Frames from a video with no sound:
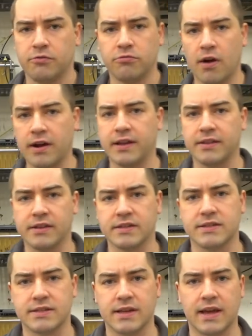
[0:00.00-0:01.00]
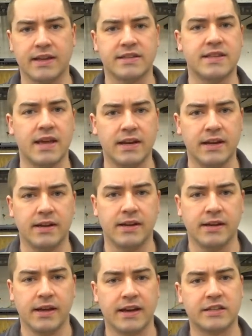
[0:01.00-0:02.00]
running this
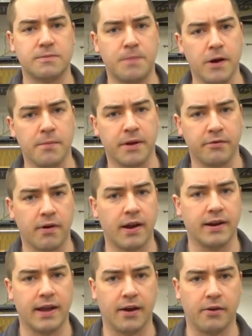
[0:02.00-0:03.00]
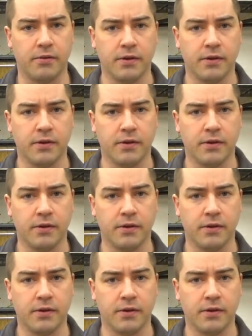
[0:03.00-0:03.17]
extended experiment right now,